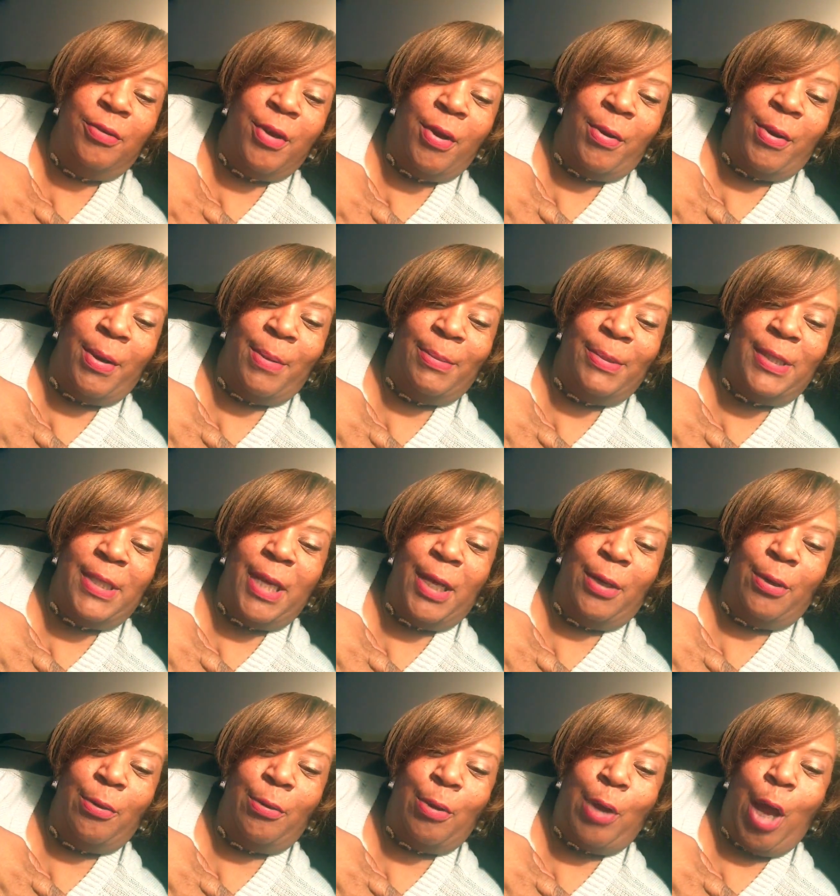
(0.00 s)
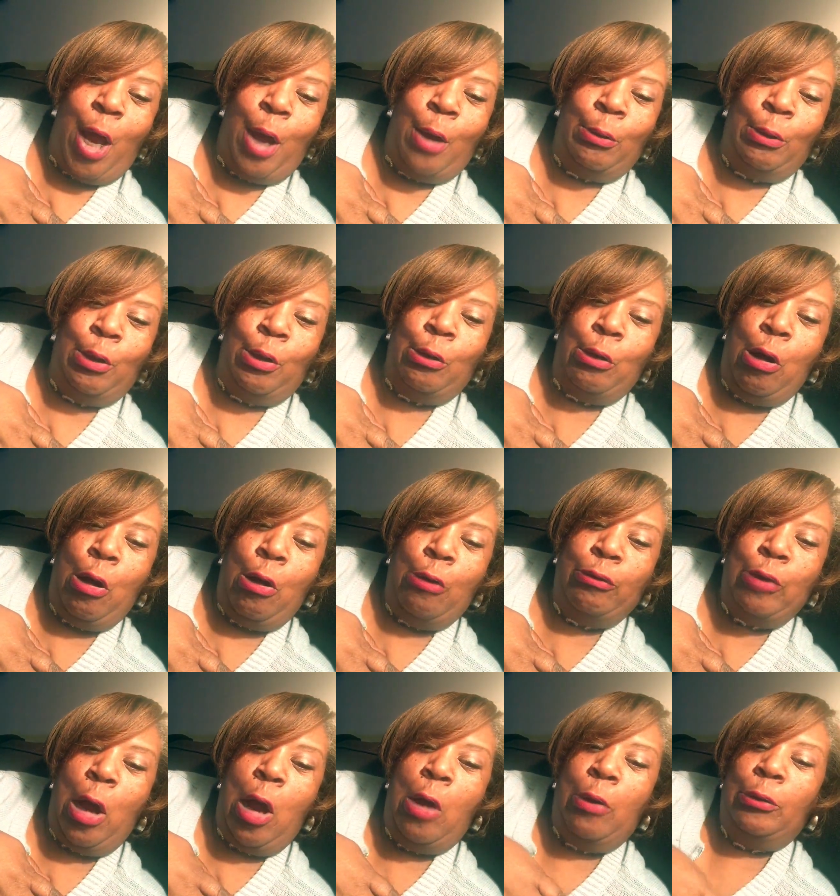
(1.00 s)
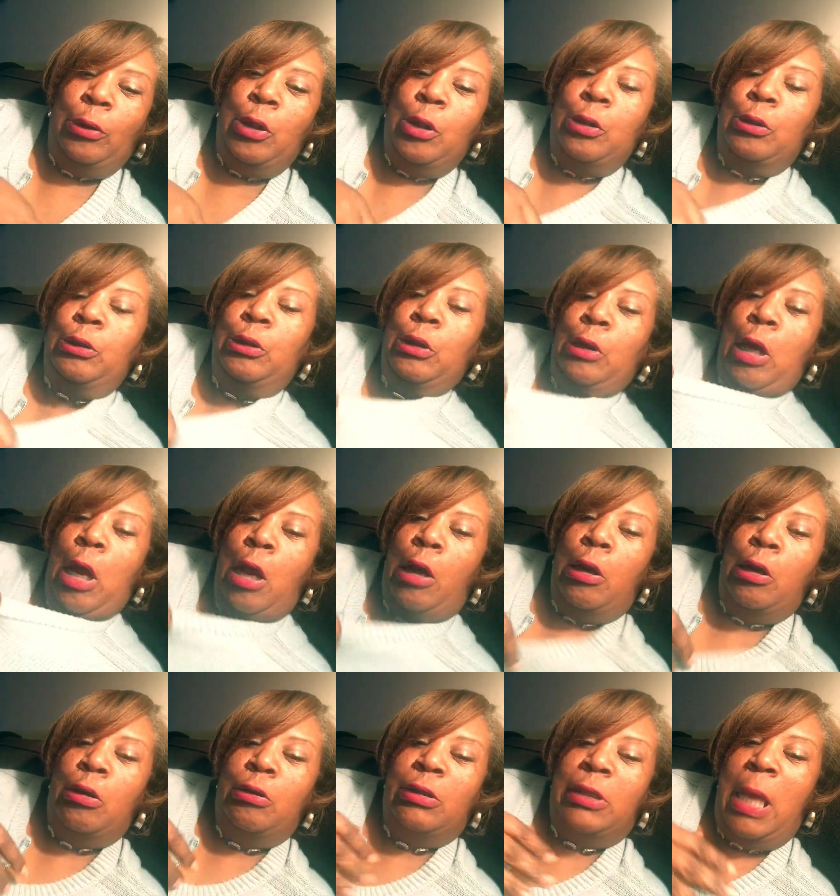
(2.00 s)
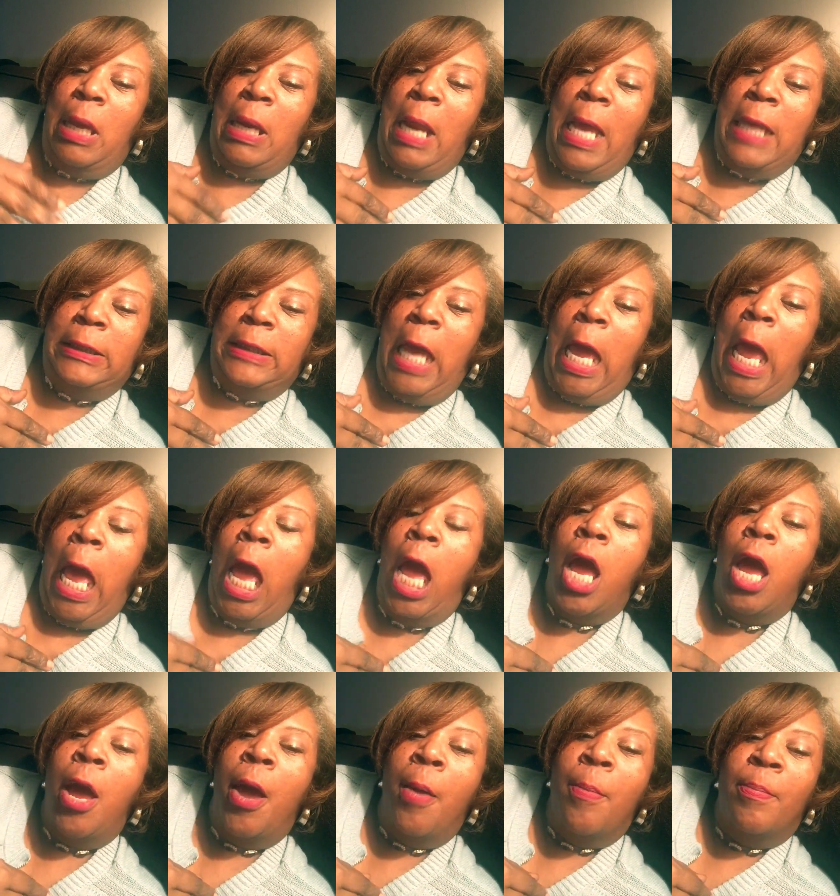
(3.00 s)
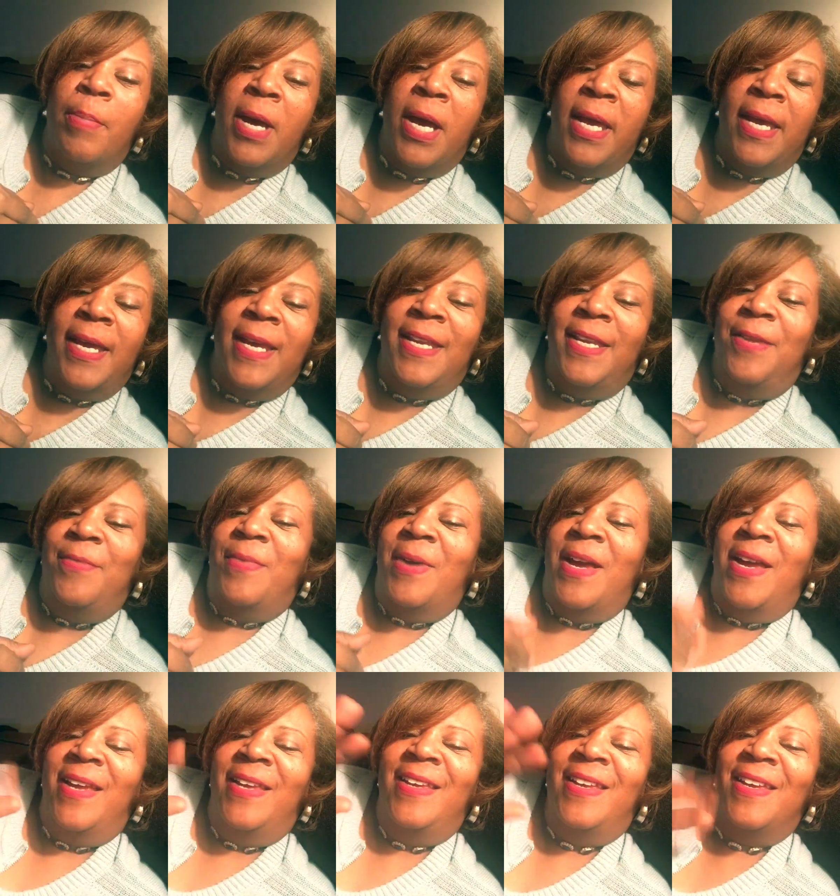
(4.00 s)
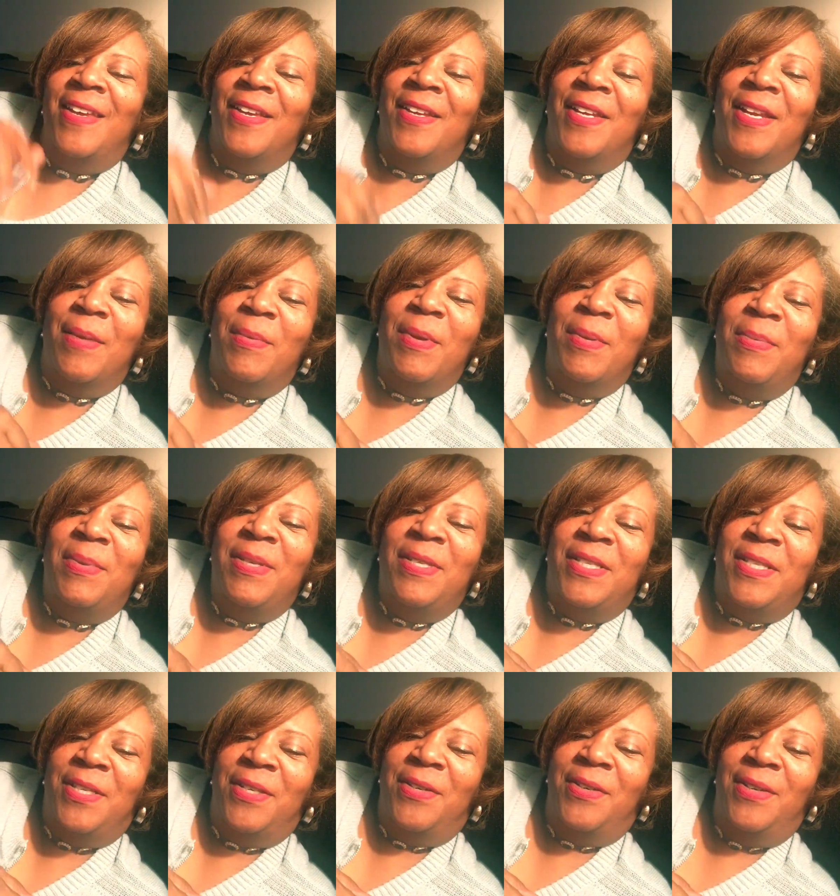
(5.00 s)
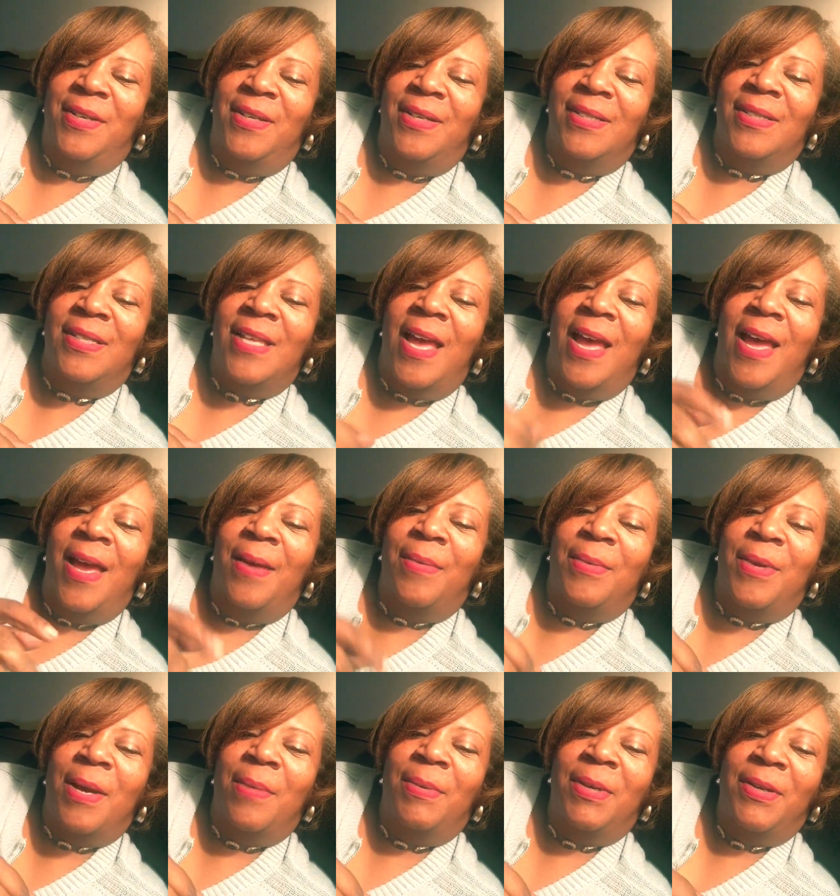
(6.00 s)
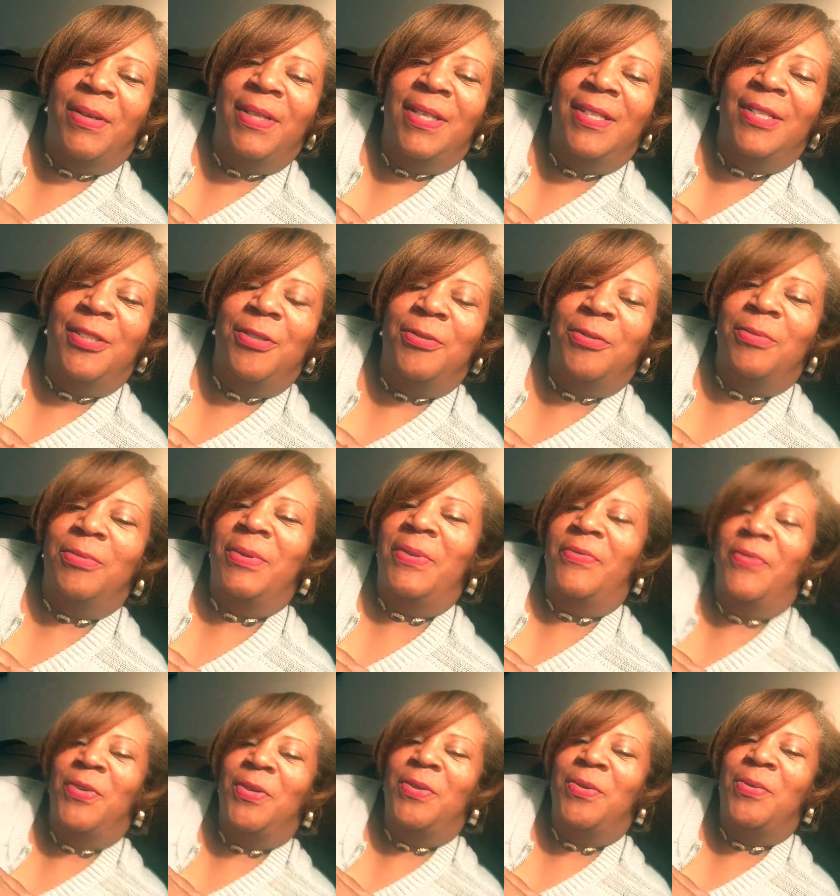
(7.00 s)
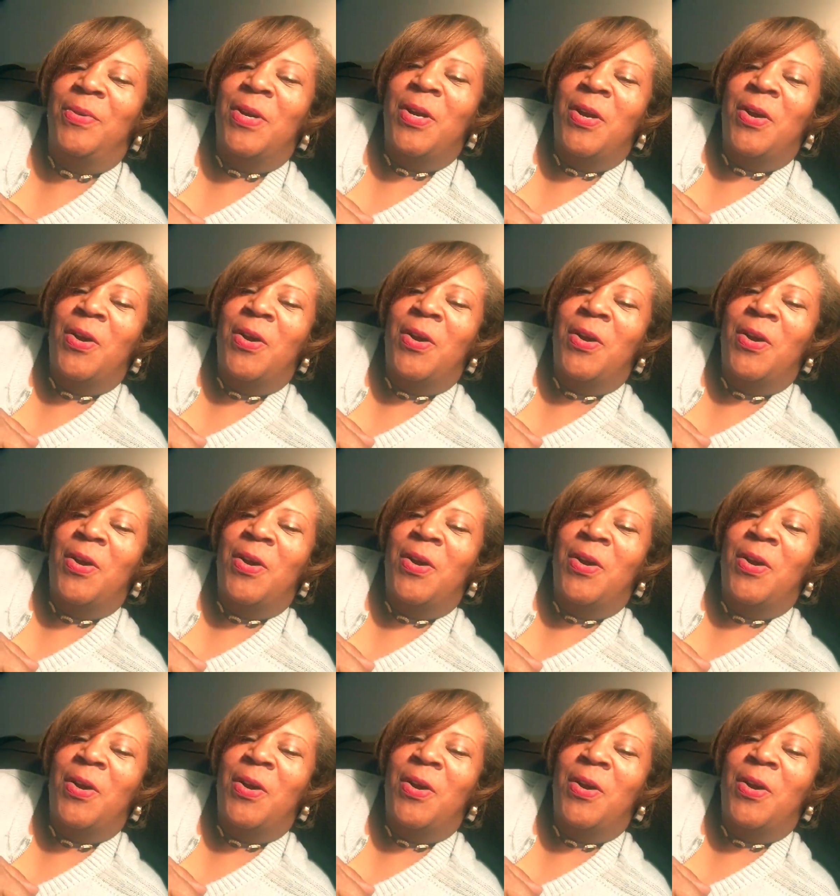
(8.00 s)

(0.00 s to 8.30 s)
know what I'm saying? Little cold, little cough, cough, little, you know, little something like that. But anyway, let me be serious. I am coming out here to do a review